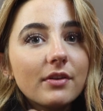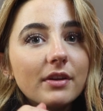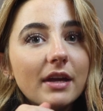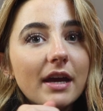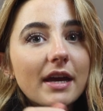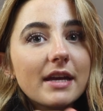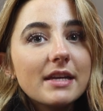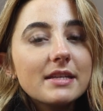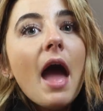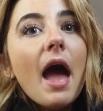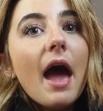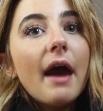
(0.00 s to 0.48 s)

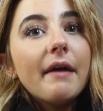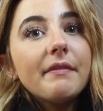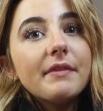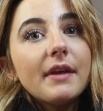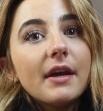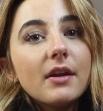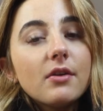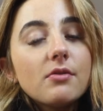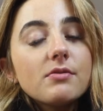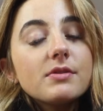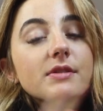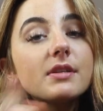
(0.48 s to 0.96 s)
nice, and
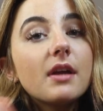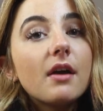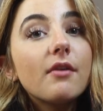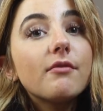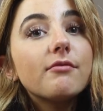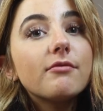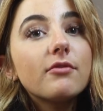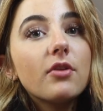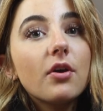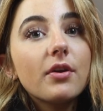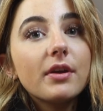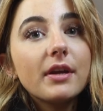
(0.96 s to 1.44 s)
then I'll start
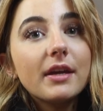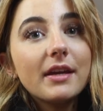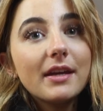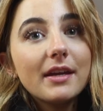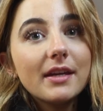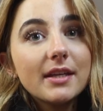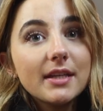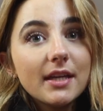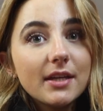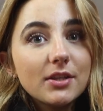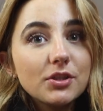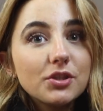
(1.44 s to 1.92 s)
vlogging
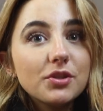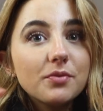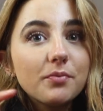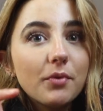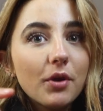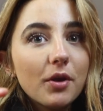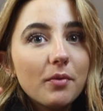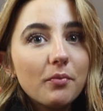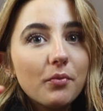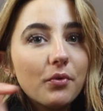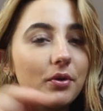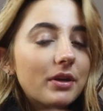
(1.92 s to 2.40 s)
again
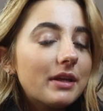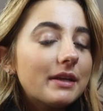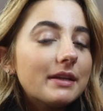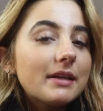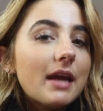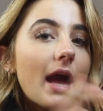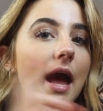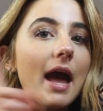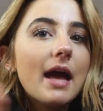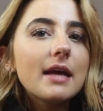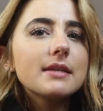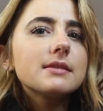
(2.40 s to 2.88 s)
tomorrow
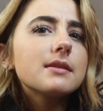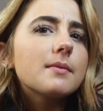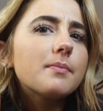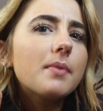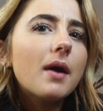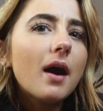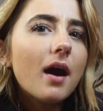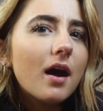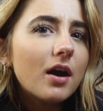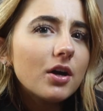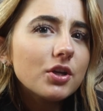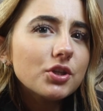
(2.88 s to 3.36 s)
morning as a
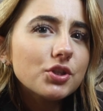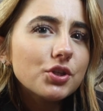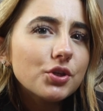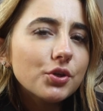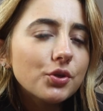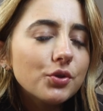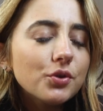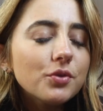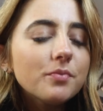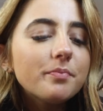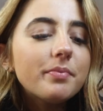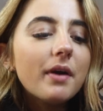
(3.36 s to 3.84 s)
part
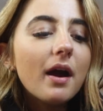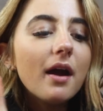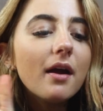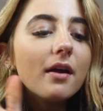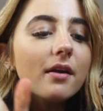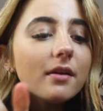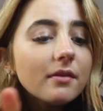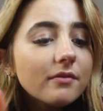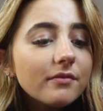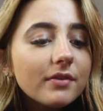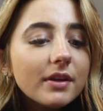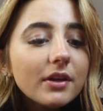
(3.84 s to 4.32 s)
2
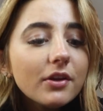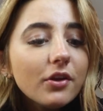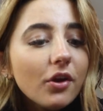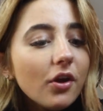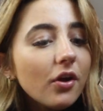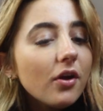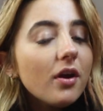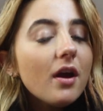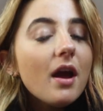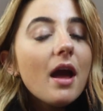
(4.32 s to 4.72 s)
Byron video.